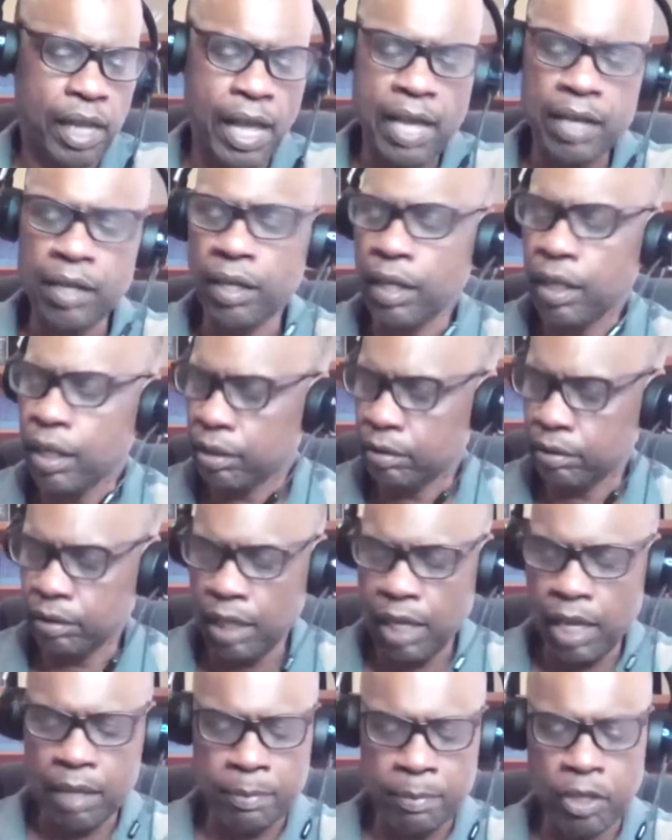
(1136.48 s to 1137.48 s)
and
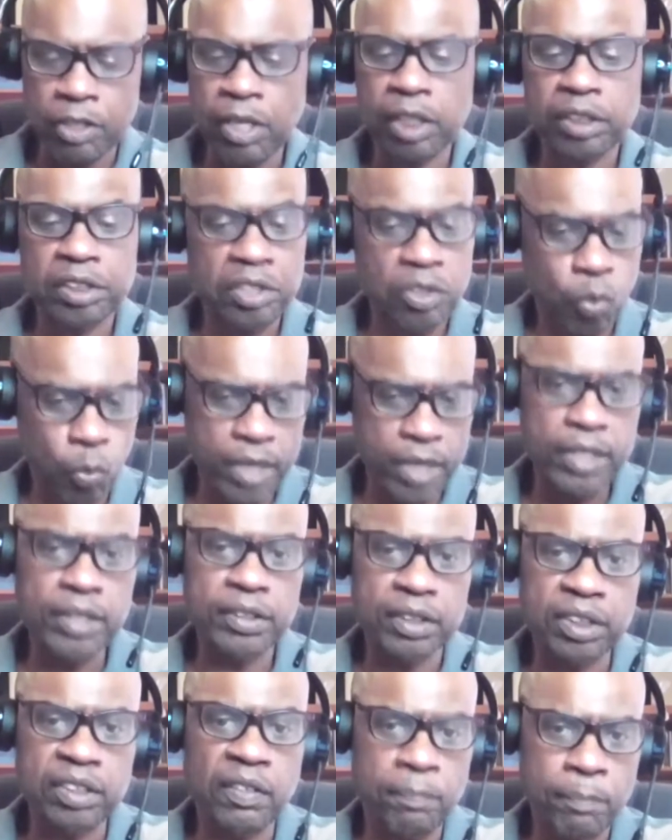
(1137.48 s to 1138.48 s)
paradoxically the
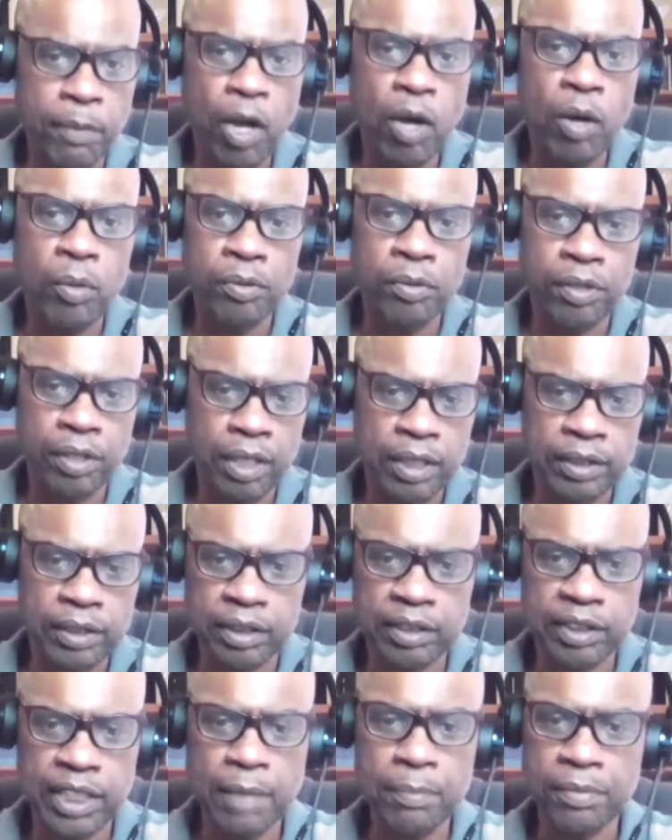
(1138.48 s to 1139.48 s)
weaknesses of both is
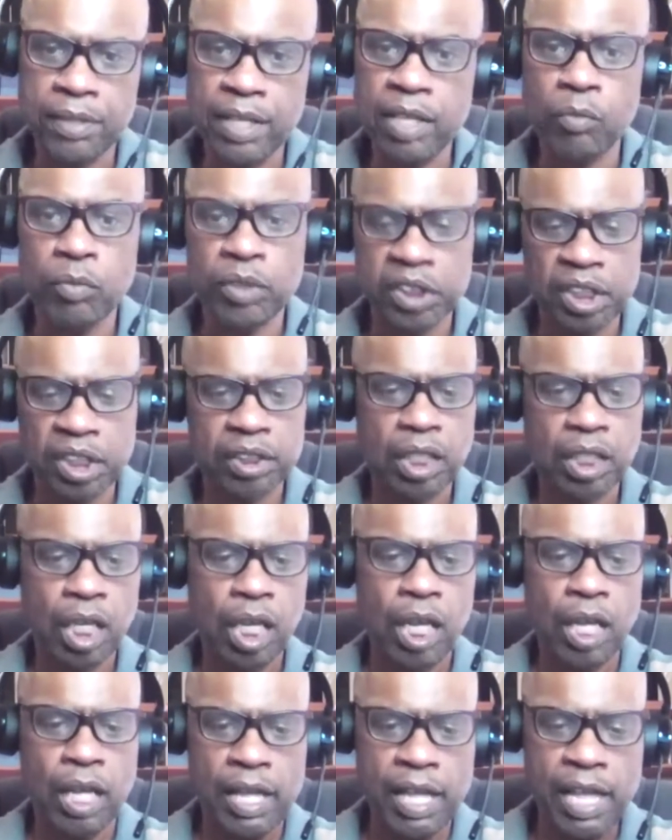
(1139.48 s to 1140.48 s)
the same thing, which is
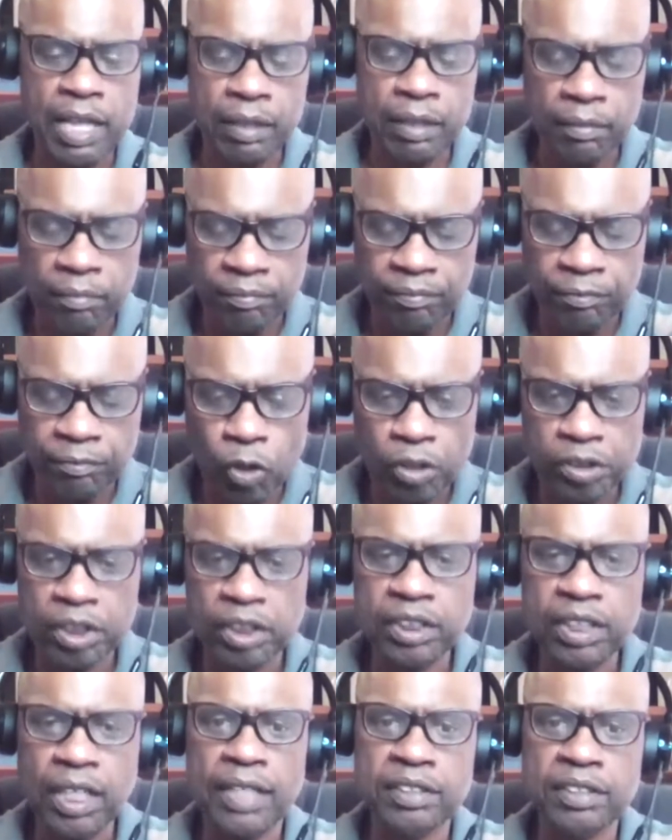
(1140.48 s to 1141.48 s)
it
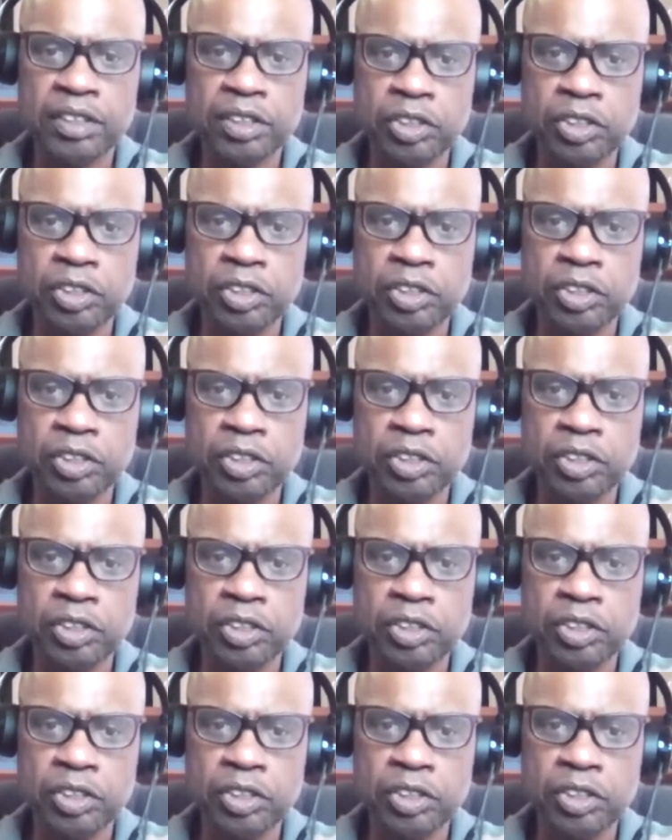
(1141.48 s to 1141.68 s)
forces us